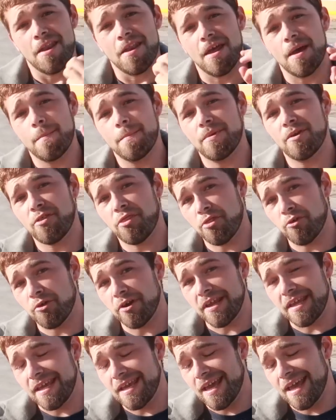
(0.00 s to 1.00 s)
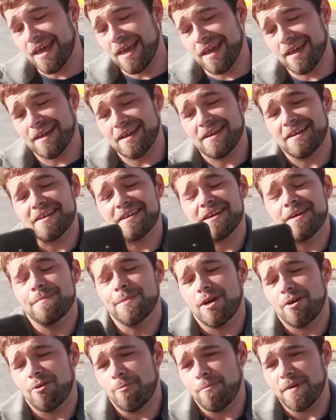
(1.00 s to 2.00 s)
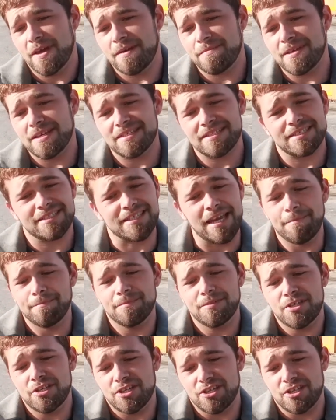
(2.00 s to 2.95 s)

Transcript: Number three, Come on, baby, something